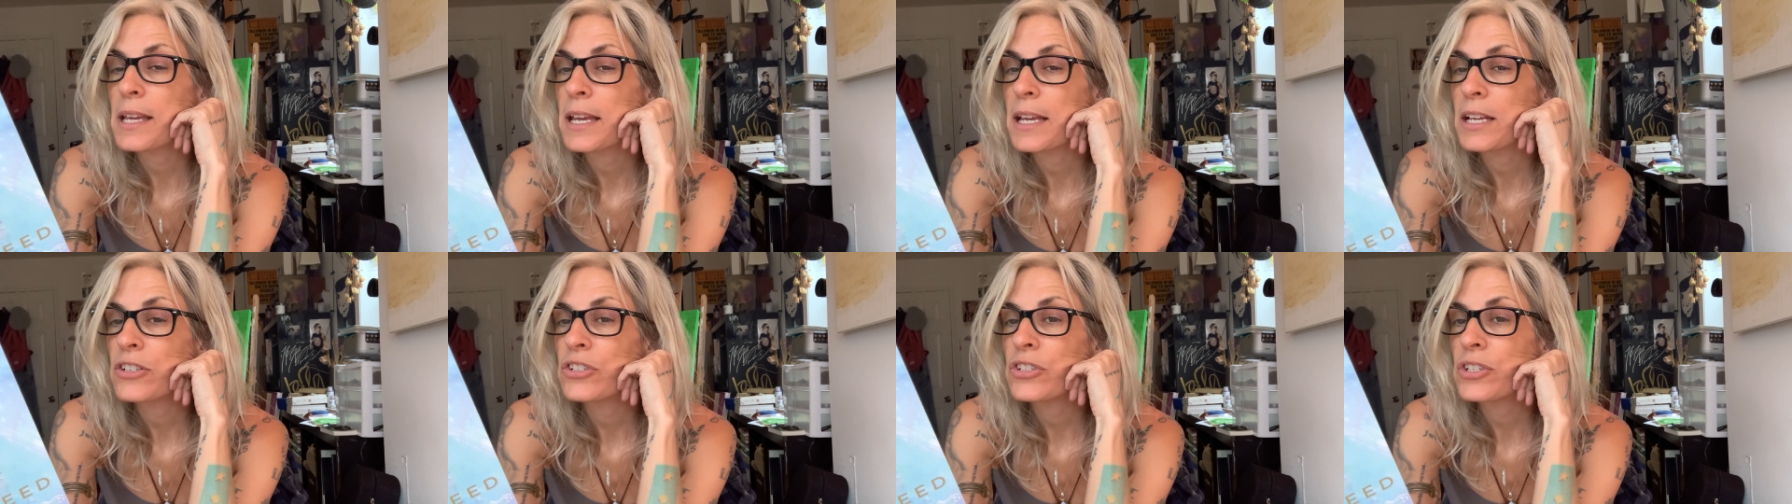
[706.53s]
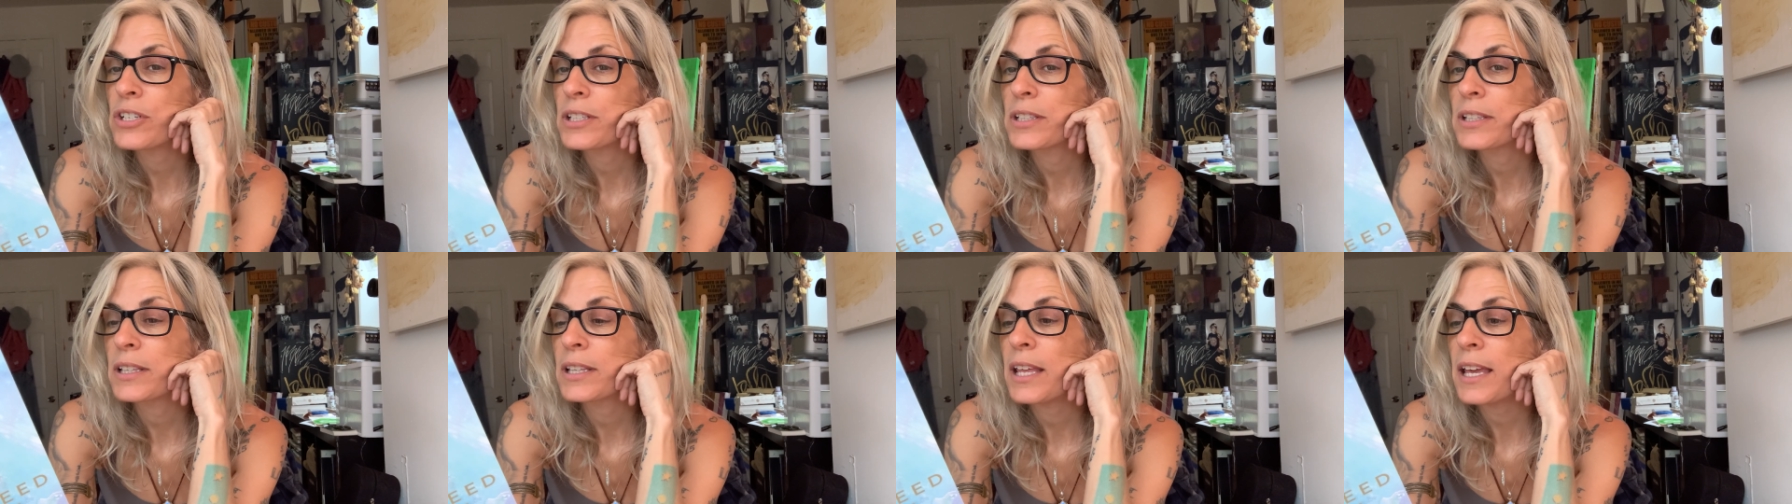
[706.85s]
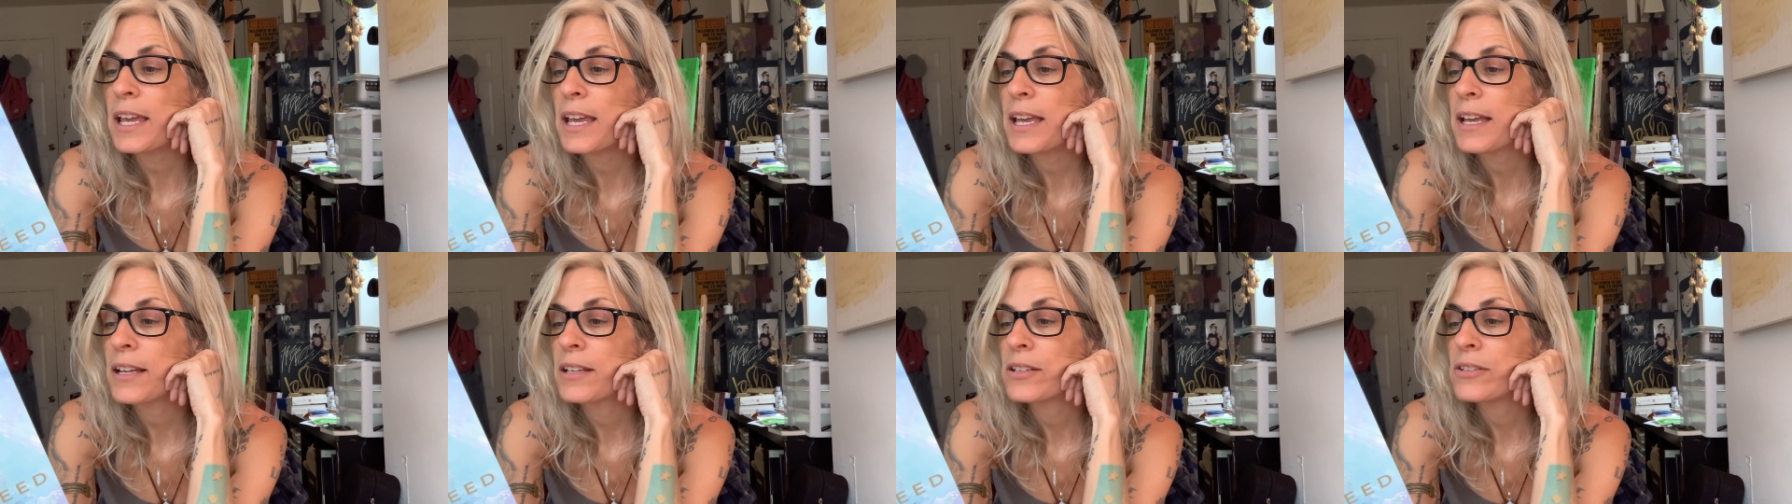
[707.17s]
ancient
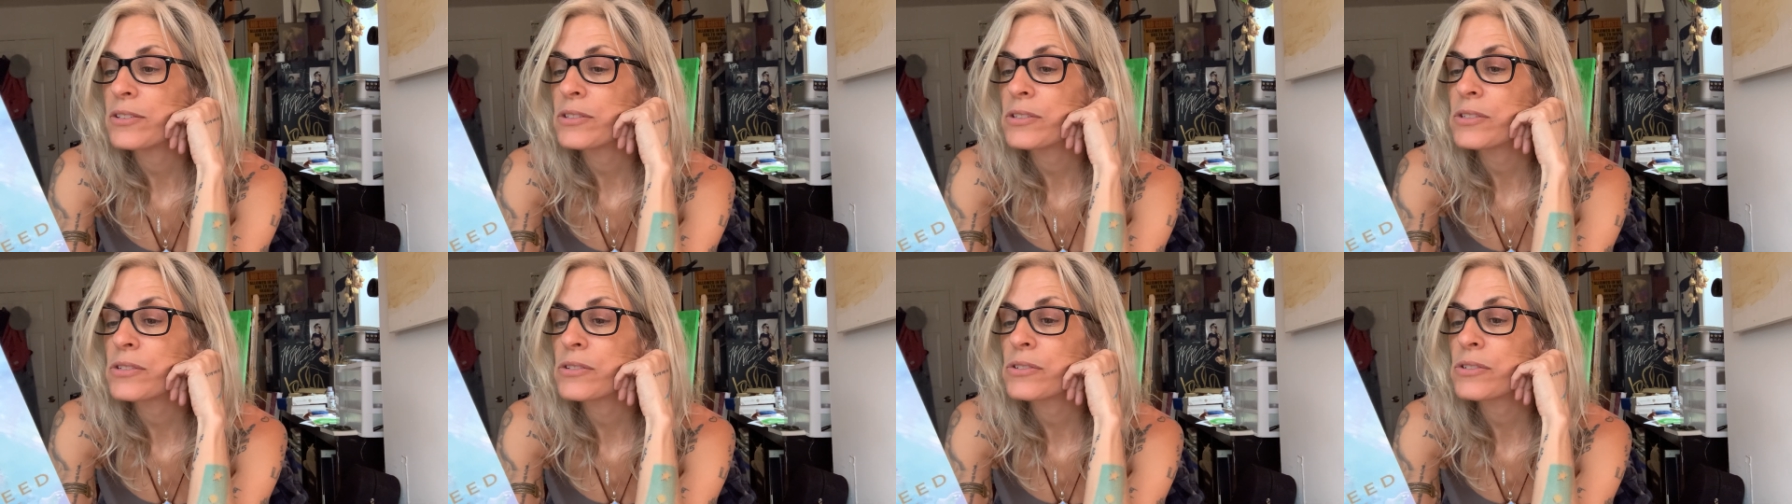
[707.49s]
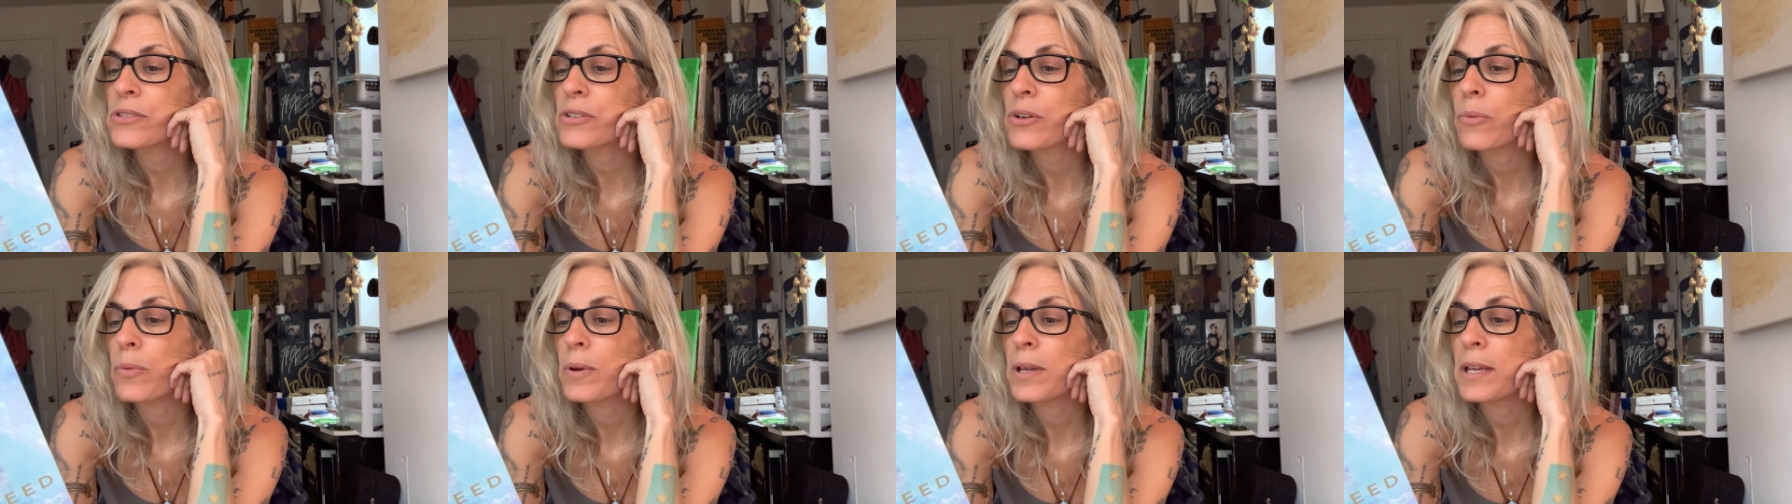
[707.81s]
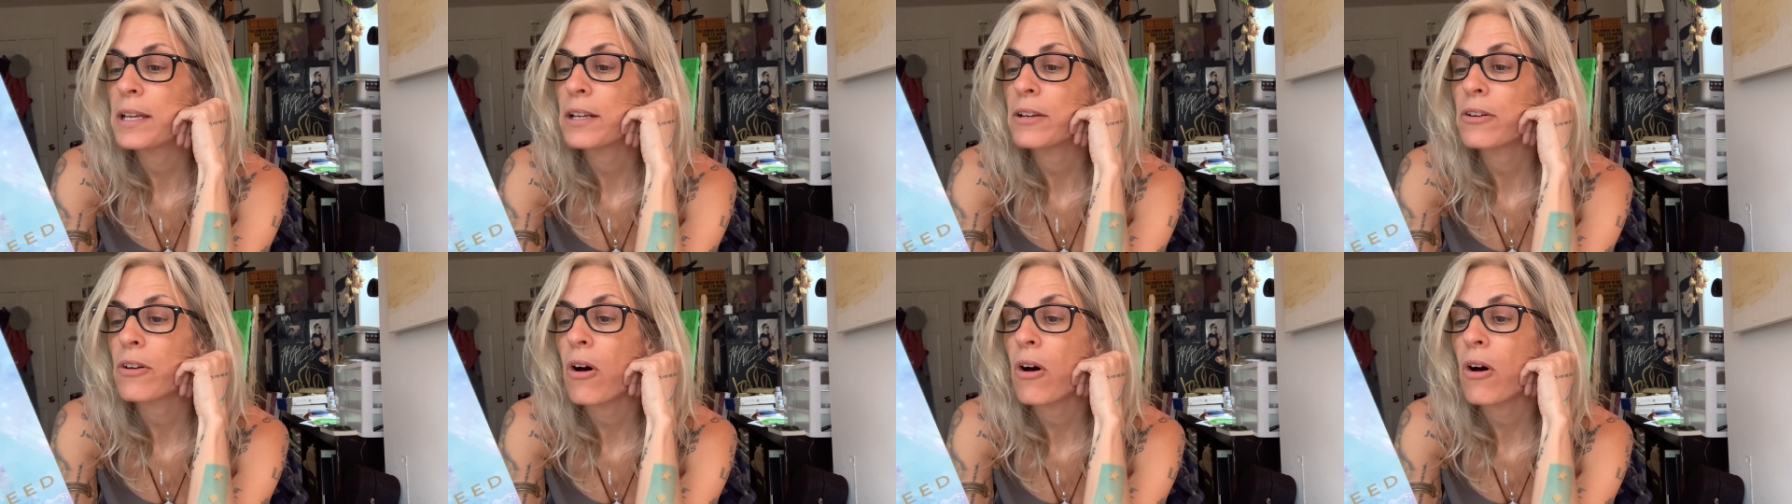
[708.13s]
lands so we can